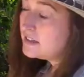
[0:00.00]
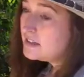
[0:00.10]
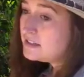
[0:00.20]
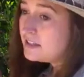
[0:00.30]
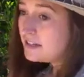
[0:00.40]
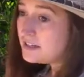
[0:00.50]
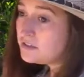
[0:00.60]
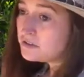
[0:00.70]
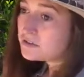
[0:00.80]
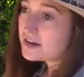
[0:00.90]

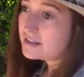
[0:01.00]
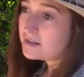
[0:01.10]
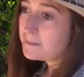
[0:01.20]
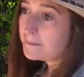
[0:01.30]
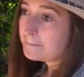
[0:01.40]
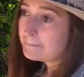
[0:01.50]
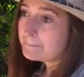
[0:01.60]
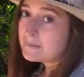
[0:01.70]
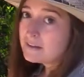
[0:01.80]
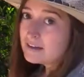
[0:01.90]
continue drying them.
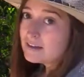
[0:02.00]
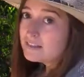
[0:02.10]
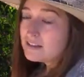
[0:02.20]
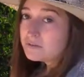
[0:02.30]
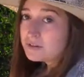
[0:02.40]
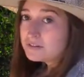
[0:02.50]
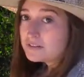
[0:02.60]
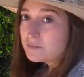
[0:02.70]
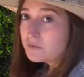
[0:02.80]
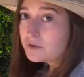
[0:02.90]
And then once
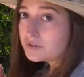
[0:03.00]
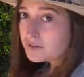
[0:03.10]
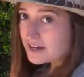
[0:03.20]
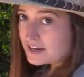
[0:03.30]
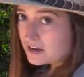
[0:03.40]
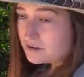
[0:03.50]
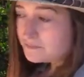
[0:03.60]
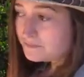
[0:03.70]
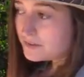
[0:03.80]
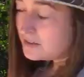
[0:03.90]
they're more dried out,
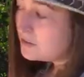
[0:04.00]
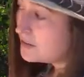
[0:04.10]
you